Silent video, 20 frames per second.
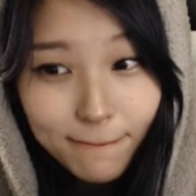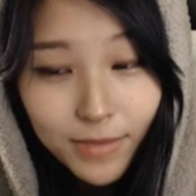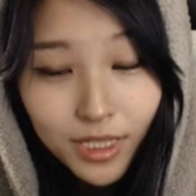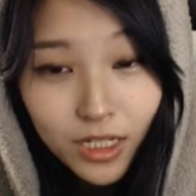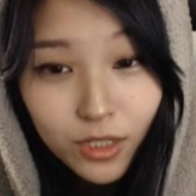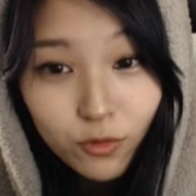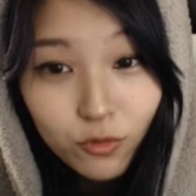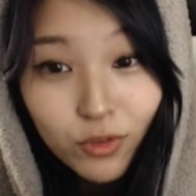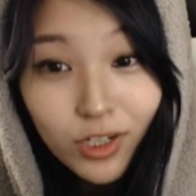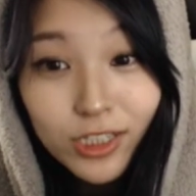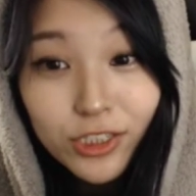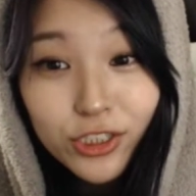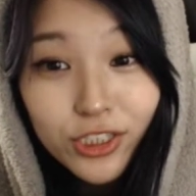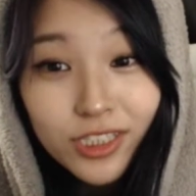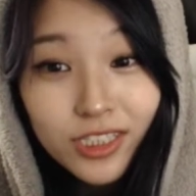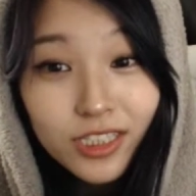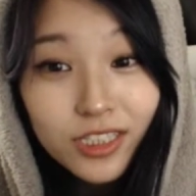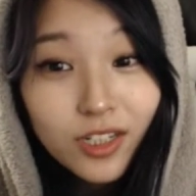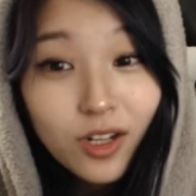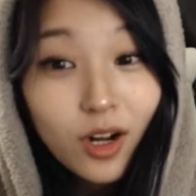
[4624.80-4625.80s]
rushing
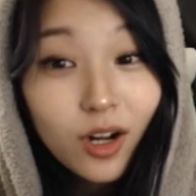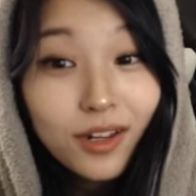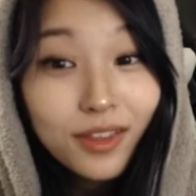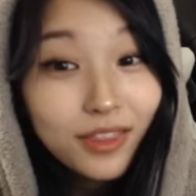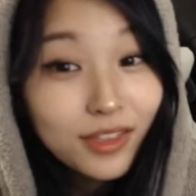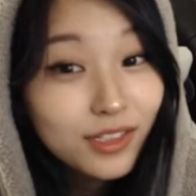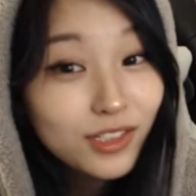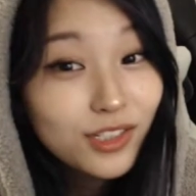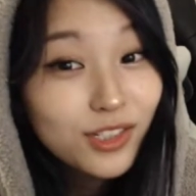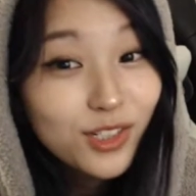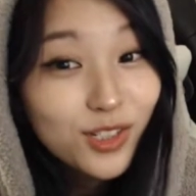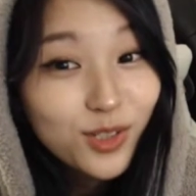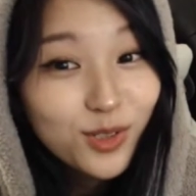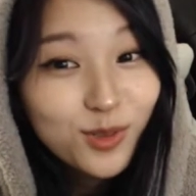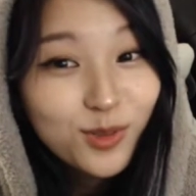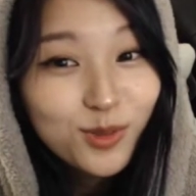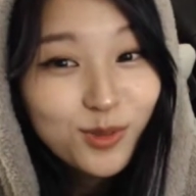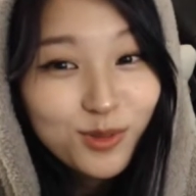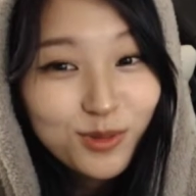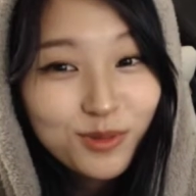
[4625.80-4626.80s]
a Karthus
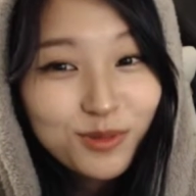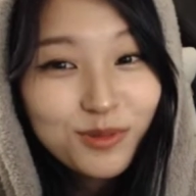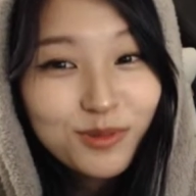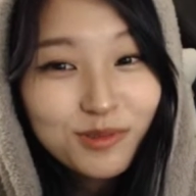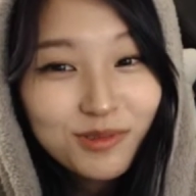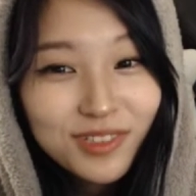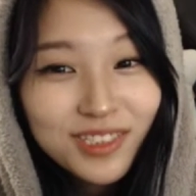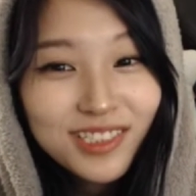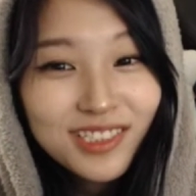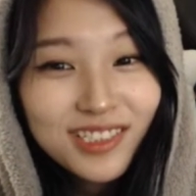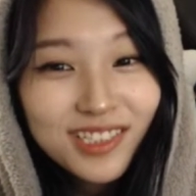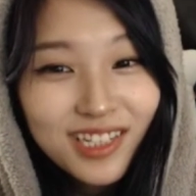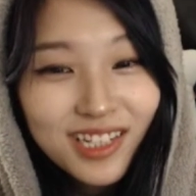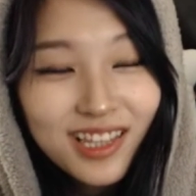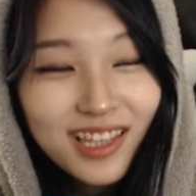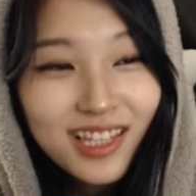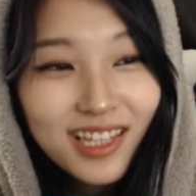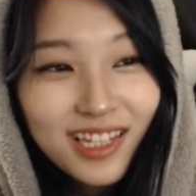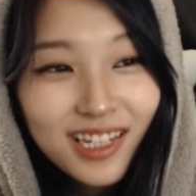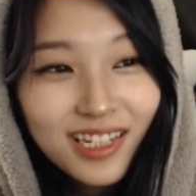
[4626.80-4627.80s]
2 was the
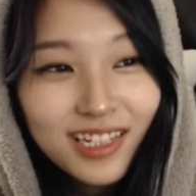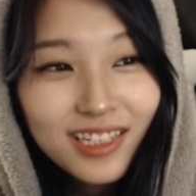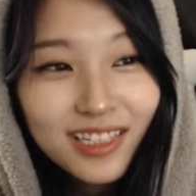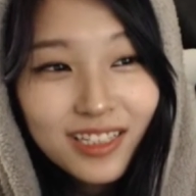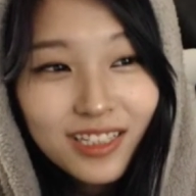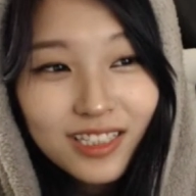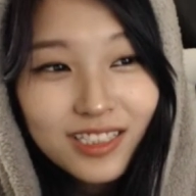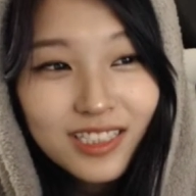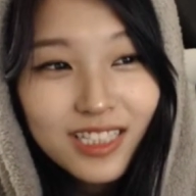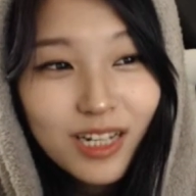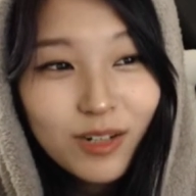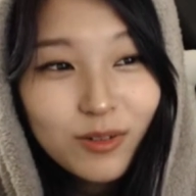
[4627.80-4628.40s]
thing, because